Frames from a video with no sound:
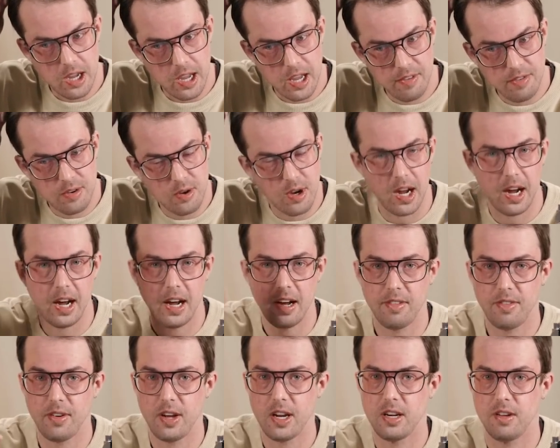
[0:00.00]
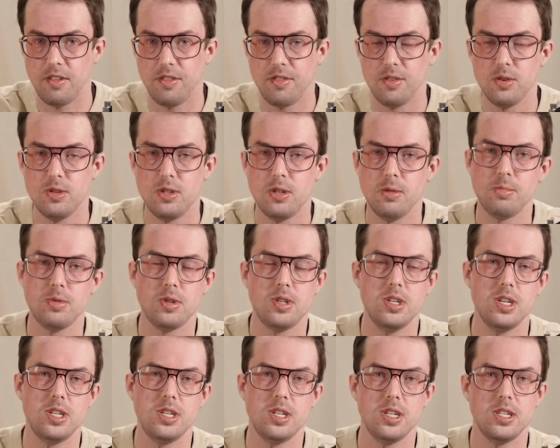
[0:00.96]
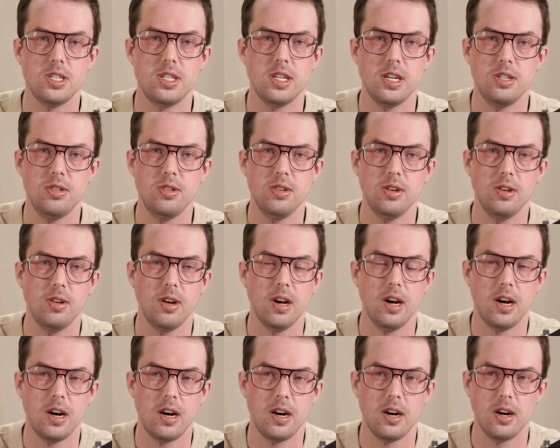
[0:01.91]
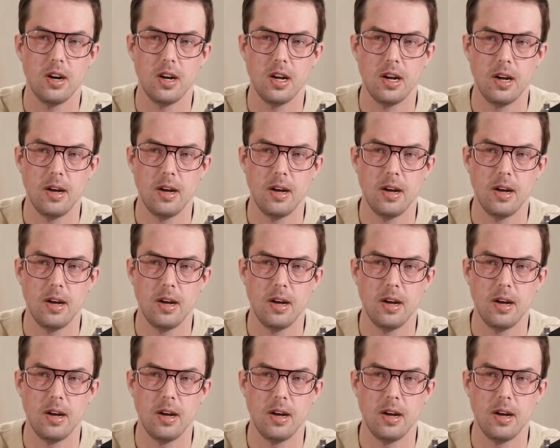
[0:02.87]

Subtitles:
if you have any future positions that you are